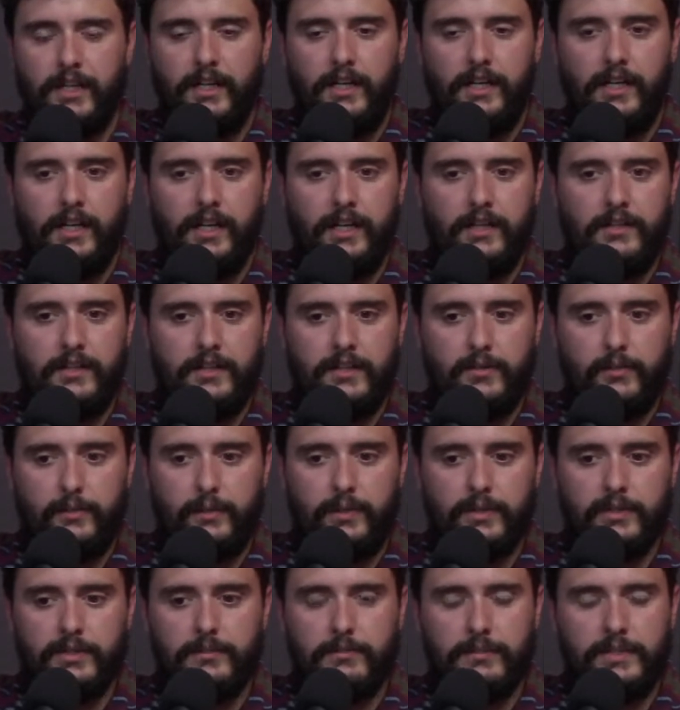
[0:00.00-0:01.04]
and then
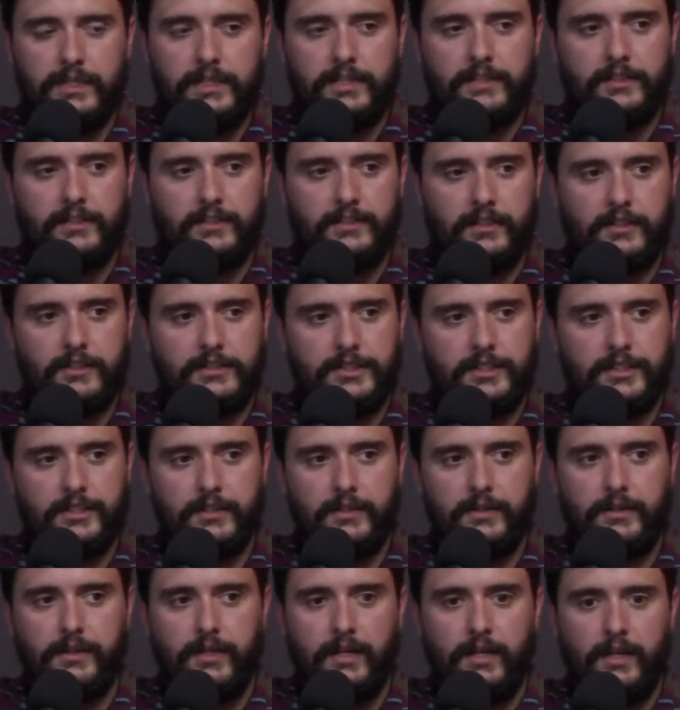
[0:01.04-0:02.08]
reeled him in at the touch and
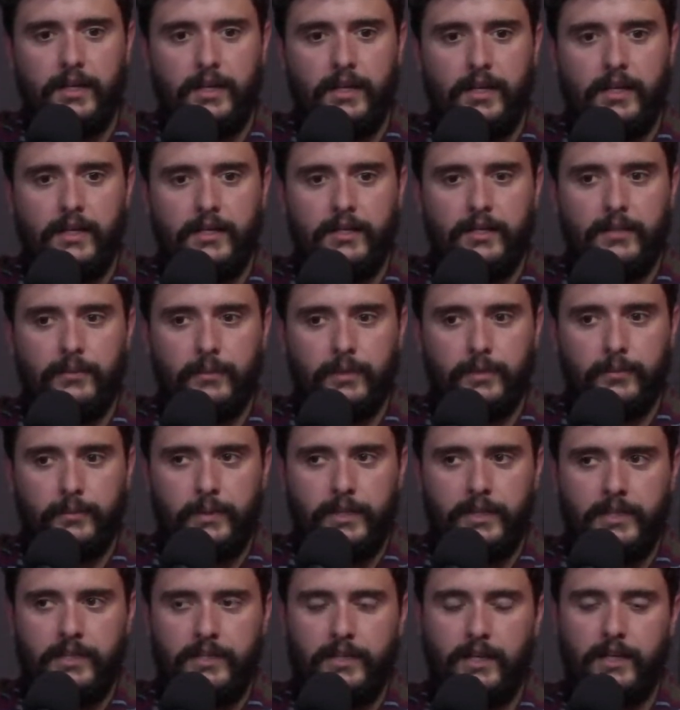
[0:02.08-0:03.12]
go. And then when we
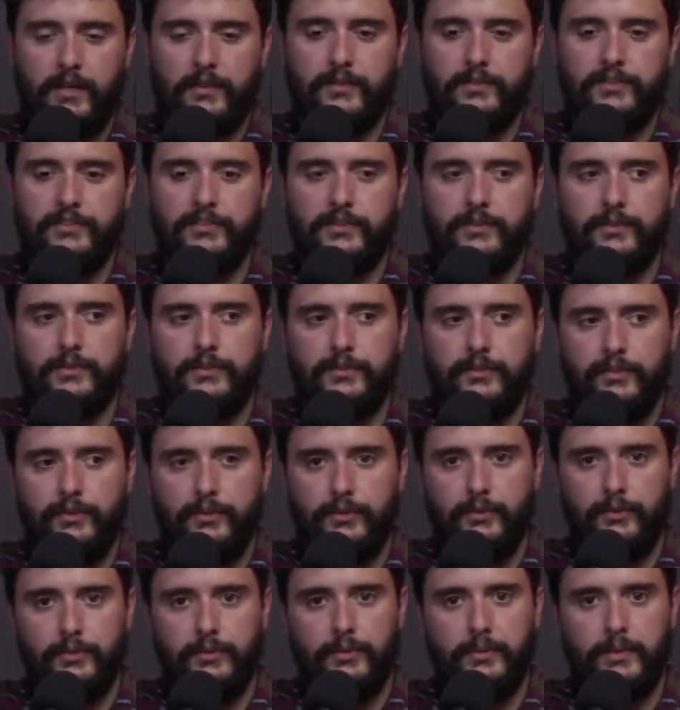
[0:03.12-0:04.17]
hit outer zone
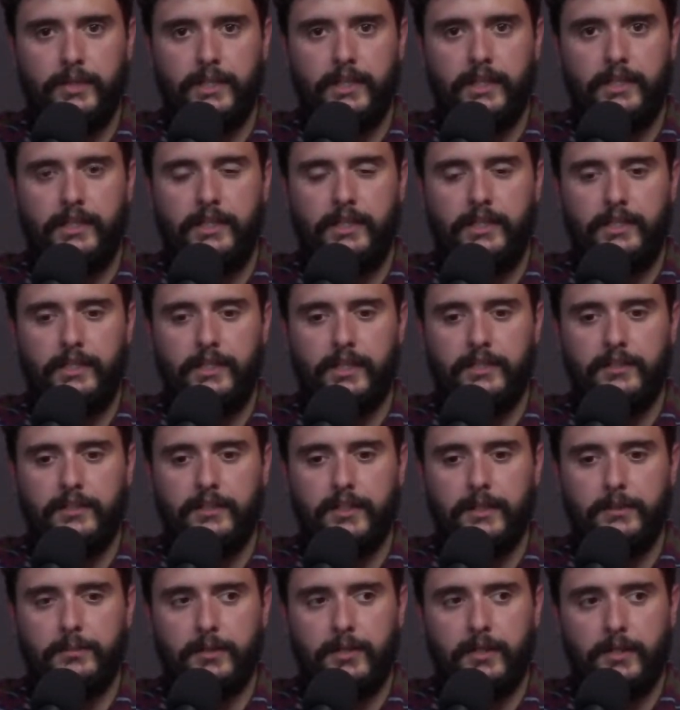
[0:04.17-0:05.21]
2, he ended
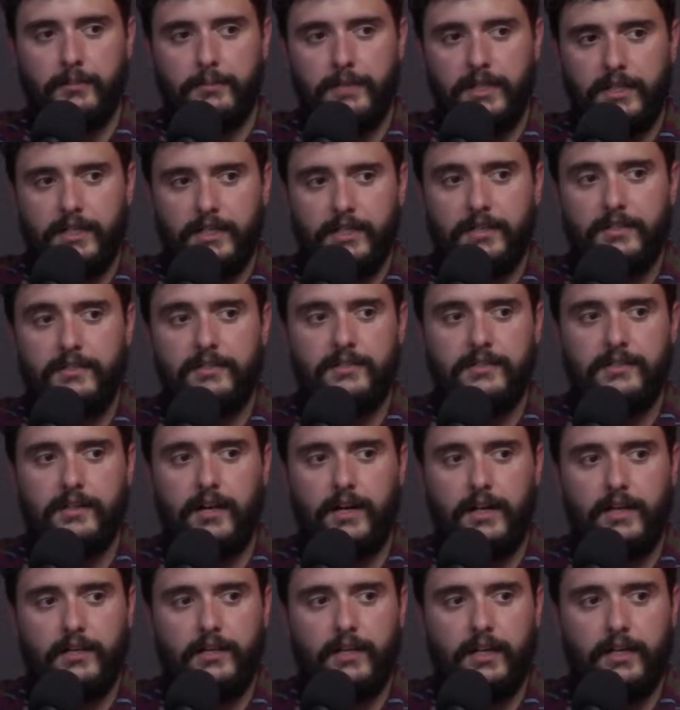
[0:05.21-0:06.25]
up coming
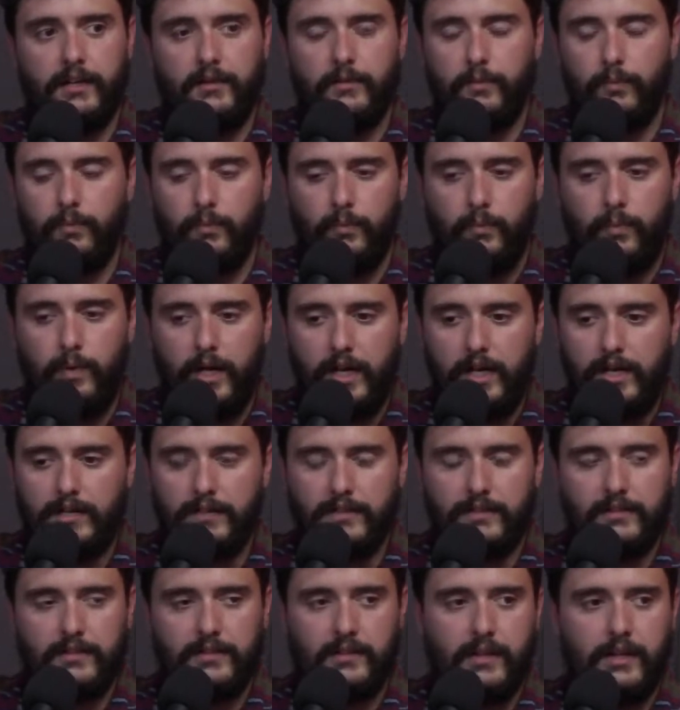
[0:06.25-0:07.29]
inside, way
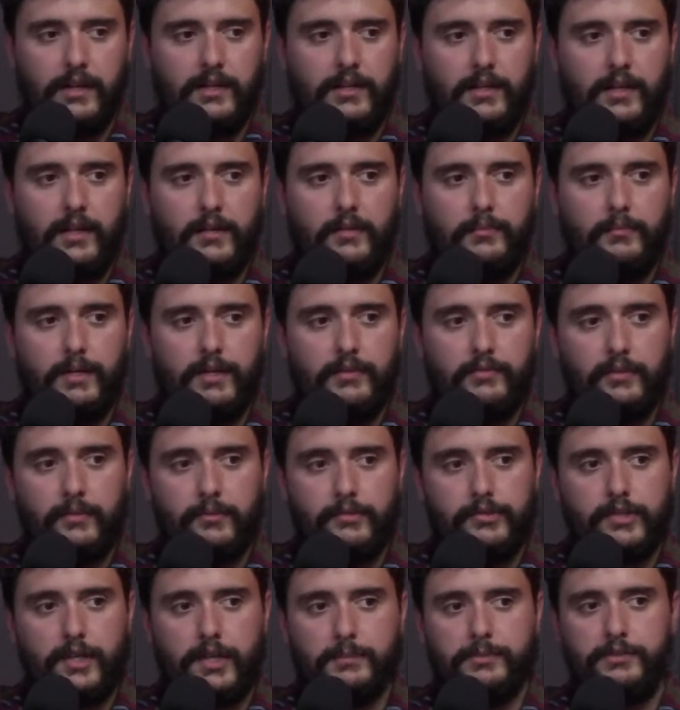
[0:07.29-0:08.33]
inside, and even
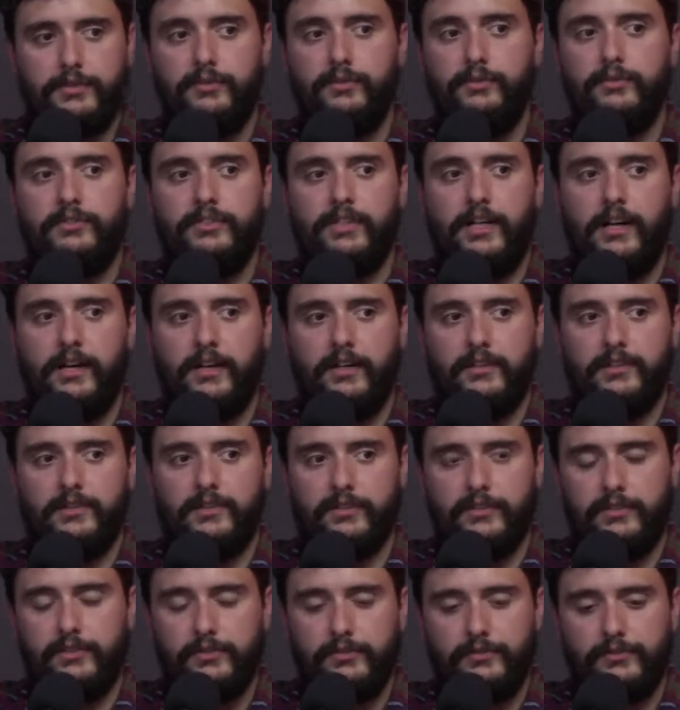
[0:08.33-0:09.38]
dropped 2 tires, his
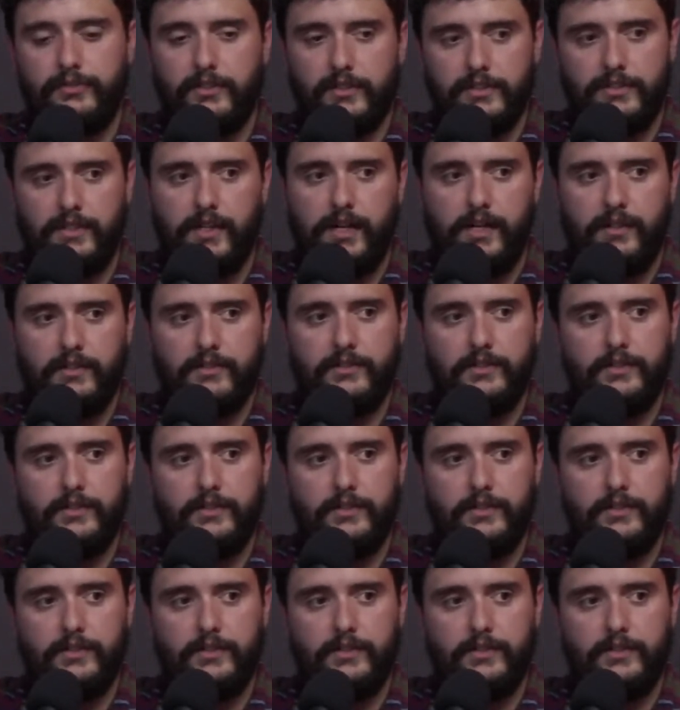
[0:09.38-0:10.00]
2 front tires into